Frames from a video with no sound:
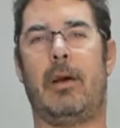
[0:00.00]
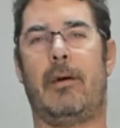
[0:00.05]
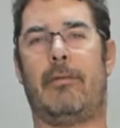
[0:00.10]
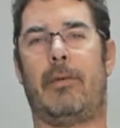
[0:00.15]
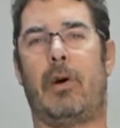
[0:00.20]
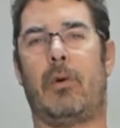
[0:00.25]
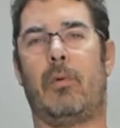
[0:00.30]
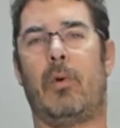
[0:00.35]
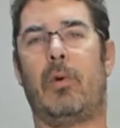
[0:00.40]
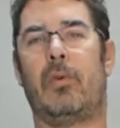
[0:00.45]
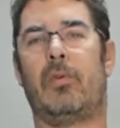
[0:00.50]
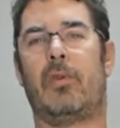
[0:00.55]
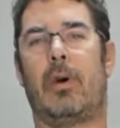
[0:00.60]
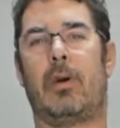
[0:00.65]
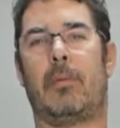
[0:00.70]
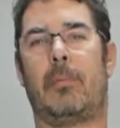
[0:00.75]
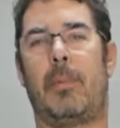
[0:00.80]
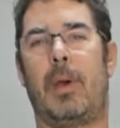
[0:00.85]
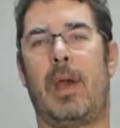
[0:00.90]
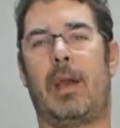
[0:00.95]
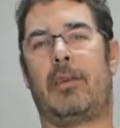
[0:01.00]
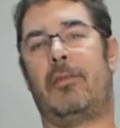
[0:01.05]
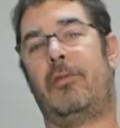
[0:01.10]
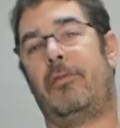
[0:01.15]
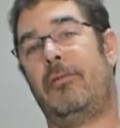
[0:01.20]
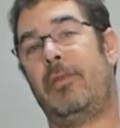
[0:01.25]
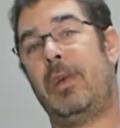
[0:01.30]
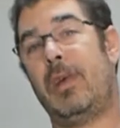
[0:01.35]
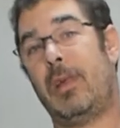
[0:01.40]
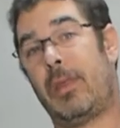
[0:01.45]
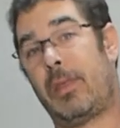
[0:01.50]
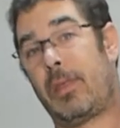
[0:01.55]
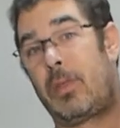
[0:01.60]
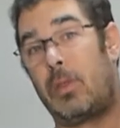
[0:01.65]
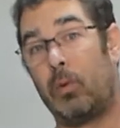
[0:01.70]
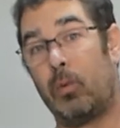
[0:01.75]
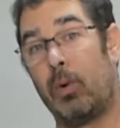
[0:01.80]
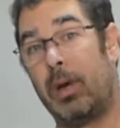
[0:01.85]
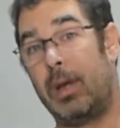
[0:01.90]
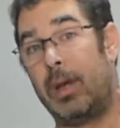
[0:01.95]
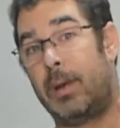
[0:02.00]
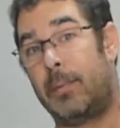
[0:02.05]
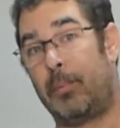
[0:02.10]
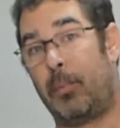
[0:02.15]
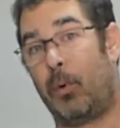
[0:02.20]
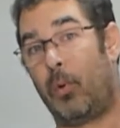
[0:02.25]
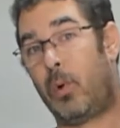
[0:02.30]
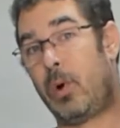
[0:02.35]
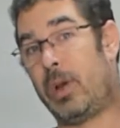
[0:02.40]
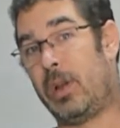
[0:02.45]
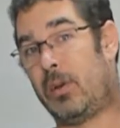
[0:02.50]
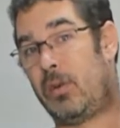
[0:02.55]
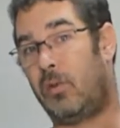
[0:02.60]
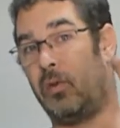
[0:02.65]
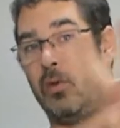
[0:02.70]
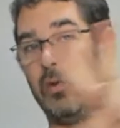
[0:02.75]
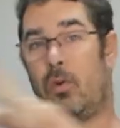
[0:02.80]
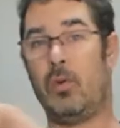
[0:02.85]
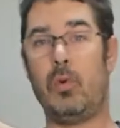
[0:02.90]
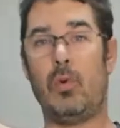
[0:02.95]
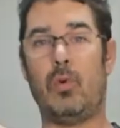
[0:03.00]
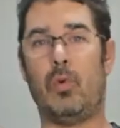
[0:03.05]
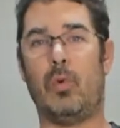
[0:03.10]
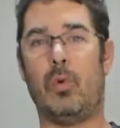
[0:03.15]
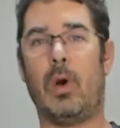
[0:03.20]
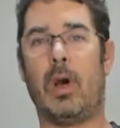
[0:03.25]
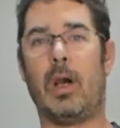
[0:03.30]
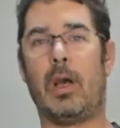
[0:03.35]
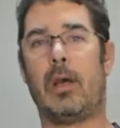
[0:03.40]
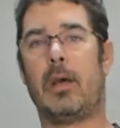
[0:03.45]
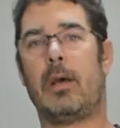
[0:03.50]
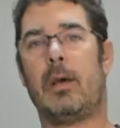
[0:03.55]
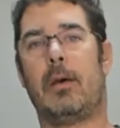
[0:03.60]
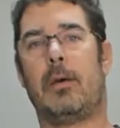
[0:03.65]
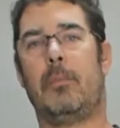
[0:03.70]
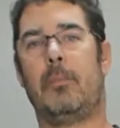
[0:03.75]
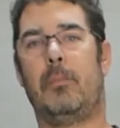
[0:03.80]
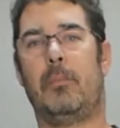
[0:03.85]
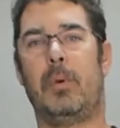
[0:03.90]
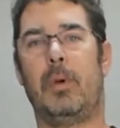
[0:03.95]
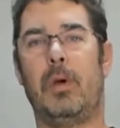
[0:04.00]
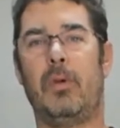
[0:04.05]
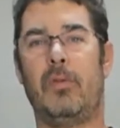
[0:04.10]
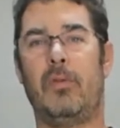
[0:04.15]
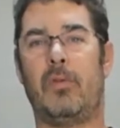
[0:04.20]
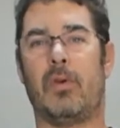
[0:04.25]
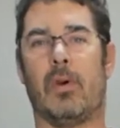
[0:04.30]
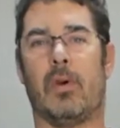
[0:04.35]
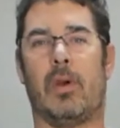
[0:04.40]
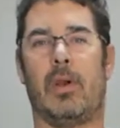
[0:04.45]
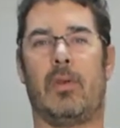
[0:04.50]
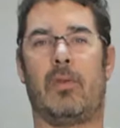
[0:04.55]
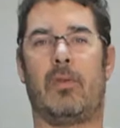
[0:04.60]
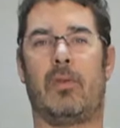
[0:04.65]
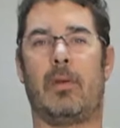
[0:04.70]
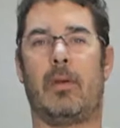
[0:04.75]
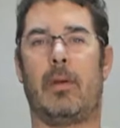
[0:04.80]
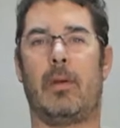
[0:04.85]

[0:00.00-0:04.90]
of our Rostock Max V three point two build series.